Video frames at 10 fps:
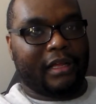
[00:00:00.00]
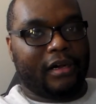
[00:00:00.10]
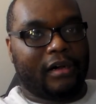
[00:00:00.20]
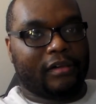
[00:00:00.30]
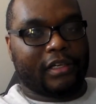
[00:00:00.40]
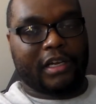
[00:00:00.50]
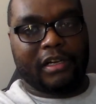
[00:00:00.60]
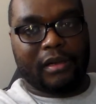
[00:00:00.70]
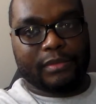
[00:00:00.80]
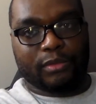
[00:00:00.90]
The
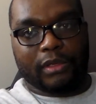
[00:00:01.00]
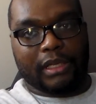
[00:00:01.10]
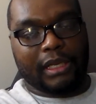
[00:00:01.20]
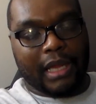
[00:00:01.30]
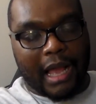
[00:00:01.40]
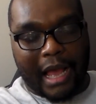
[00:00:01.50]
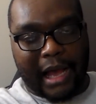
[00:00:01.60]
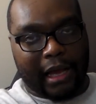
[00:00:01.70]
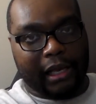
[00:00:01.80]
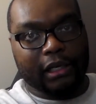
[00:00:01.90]
Cubs were the
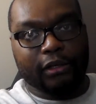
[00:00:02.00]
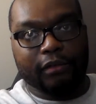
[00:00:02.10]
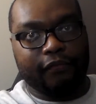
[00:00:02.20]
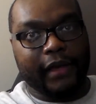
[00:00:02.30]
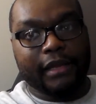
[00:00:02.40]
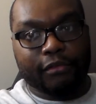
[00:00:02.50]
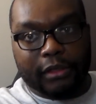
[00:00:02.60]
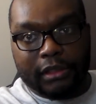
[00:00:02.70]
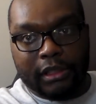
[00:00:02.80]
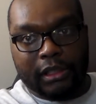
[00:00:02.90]
clearly
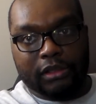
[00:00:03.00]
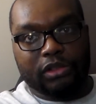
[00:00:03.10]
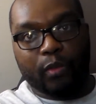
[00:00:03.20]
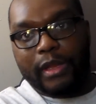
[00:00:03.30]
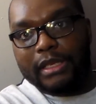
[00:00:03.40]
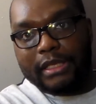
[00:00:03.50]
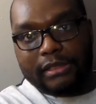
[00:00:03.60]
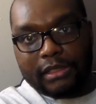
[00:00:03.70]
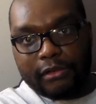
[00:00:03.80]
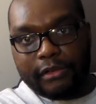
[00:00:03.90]
favorite to win
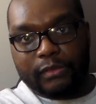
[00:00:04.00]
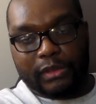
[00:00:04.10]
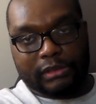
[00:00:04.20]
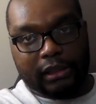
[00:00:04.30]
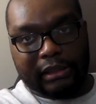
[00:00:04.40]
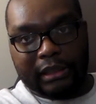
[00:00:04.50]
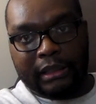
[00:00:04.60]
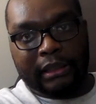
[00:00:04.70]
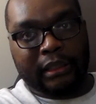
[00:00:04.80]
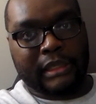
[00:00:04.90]
this series, which they
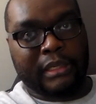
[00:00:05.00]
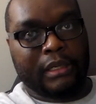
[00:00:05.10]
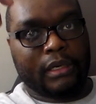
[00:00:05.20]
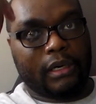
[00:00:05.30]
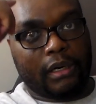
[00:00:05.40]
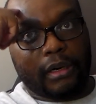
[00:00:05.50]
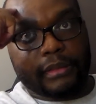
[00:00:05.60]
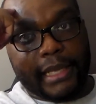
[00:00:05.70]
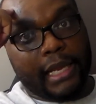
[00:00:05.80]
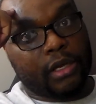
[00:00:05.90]
did.
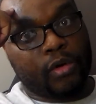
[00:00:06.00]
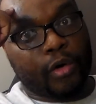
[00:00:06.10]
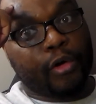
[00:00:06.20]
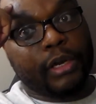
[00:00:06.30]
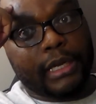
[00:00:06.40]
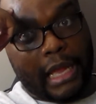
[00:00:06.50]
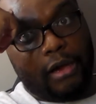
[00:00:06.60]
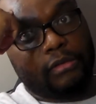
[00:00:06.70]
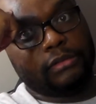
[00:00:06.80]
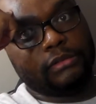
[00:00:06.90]
They had to go earn it
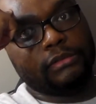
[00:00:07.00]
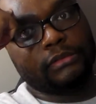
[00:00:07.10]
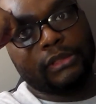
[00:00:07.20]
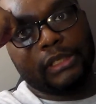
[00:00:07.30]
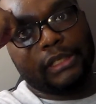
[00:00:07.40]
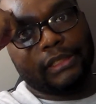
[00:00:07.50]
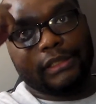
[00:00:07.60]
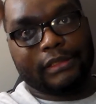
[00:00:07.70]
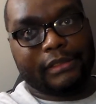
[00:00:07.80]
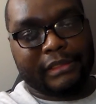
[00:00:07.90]
now.
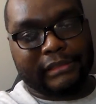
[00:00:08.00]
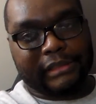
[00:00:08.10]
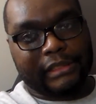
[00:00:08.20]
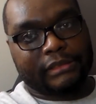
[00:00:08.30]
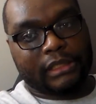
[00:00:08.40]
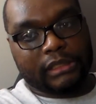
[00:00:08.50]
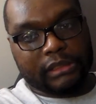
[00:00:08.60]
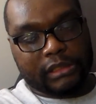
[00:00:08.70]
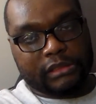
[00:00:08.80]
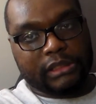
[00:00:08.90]
This
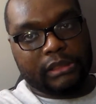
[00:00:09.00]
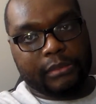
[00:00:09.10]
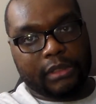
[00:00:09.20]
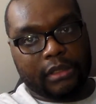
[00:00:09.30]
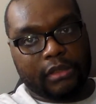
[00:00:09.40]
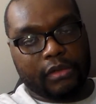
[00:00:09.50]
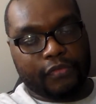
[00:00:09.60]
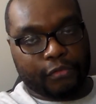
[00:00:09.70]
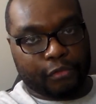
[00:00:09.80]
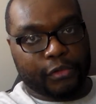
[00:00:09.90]
Indians team, they're
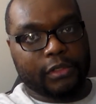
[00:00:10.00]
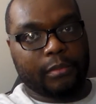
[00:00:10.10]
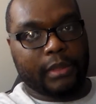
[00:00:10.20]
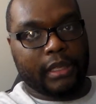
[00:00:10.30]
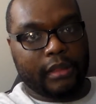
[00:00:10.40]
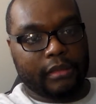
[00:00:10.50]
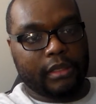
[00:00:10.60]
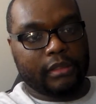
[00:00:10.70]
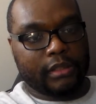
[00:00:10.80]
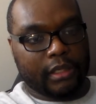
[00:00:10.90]
for real, man.
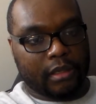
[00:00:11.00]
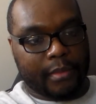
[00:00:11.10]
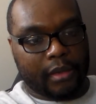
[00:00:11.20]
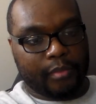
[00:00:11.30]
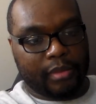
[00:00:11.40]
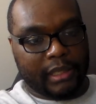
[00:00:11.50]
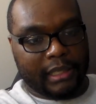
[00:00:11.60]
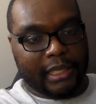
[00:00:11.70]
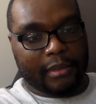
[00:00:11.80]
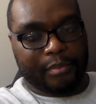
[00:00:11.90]
They come out to
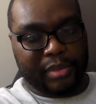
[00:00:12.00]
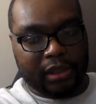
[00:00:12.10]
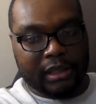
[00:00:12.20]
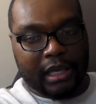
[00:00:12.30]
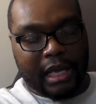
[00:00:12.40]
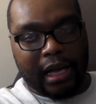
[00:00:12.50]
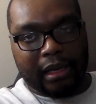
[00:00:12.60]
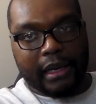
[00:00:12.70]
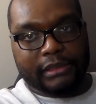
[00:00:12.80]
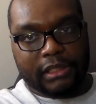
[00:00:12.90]
play. They compete.
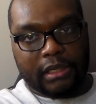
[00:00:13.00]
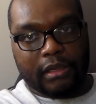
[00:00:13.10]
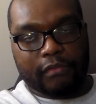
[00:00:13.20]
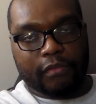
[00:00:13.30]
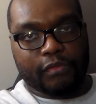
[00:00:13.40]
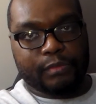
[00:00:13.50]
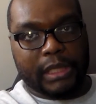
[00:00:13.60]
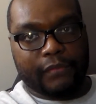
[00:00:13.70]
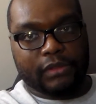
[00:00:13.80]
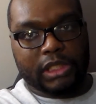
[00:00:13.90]
I like
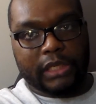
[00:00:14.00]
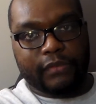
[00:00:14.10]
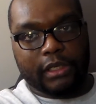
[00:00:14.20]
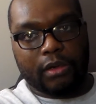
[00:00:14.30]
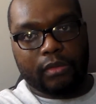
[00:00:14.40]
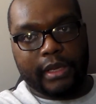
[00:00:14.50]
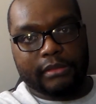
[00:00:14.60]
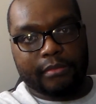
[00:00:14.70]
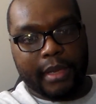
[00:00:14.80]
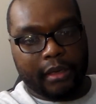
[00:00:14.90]
respect for Terry Francona
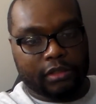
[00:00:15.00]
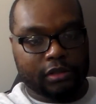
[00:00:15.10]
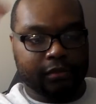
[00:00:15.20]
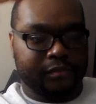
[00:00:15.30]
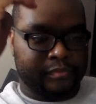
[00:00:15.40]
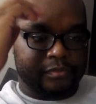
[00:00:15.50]
as a manager.